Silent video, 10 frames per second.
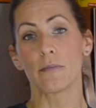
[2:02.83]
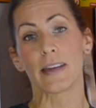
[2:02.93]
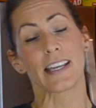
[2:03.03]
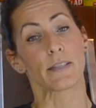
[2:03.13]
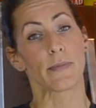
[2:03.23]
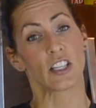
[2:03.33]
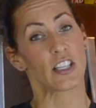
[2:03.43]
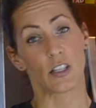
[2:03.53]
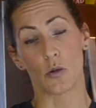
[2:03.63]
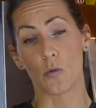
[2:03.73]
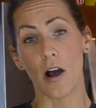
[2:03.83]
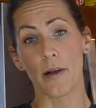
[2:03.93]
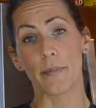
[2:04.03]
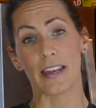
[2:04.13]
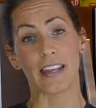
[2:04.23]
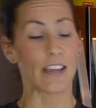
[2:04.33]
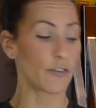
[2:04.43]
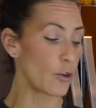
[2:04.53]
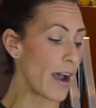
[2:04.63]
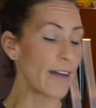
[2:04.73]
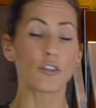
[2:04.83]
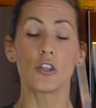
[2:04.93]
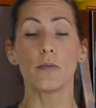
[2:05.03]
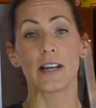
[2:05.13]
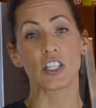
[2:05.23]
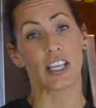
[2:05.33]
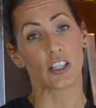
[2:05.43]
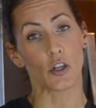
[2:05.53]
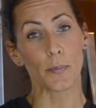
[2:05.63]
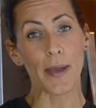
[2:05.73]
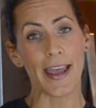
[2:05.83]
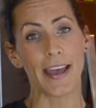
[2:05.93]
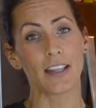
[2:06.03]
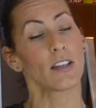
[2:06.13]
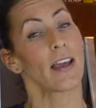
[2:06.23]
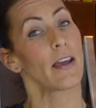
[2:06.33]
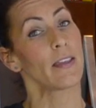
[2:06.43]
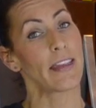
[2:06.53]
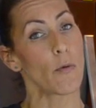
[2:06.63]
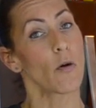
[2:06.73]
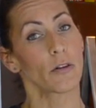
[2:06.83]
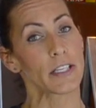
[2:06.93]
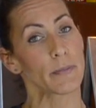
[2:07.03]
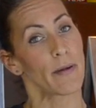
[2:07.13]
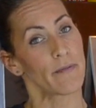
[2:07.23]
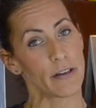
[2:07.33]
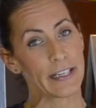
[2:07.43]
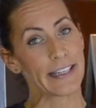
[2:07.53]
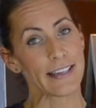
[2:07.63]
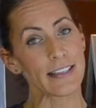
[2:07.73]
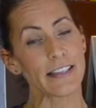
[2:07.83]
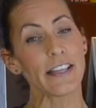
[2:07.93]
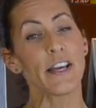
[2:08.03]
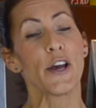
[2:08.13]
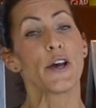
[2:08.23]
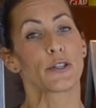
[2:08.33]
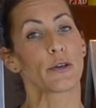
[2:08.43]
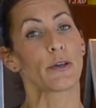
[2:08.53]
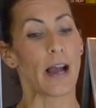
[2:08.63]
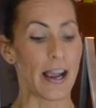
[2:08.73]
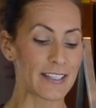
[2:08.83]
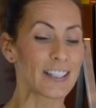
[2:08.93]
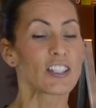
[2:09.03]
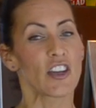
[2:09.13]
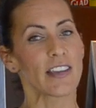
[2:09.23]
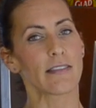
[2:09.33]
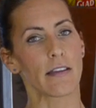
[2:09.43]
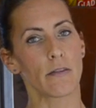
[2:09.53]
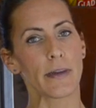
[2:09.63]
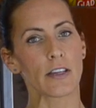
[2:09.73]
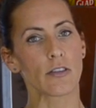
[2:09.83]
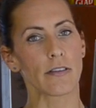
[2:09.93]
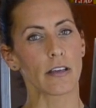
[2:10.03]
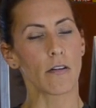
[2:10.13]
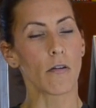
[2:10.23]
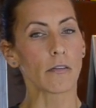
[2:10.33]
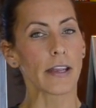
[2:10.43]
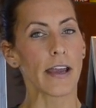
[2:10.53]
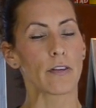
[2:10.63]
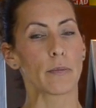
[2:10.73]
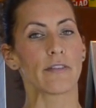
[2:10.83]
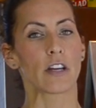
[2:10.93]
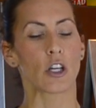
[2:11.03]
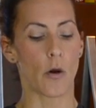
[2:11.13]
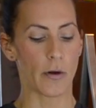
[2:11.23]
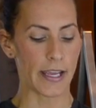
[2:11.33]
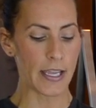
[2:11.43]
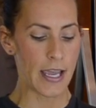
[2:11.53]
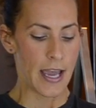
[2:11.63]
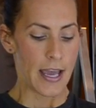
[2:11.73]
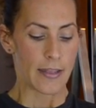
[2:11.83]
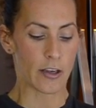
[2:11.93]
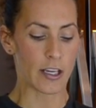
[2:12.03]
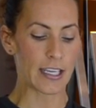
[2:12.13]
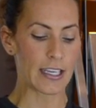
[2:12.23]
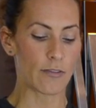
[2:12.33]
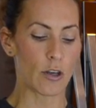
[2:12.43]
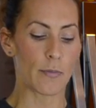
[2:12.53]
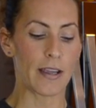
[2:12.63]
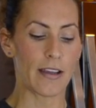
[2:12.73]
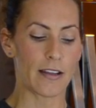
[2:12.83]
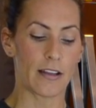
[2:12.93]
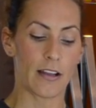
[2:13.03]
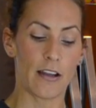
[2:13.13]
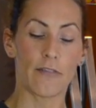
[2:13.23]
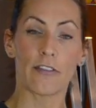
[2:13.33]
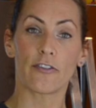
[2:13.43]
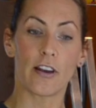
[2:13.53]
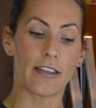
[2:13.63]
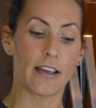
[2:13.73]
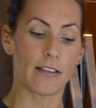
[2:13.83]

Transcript: can make as much as you want, but if you have too much in your pan, they won't crisp up very nicely. So I suggest that you make sure that you only have a bit of a coating. They're gonna give you a bit of a fry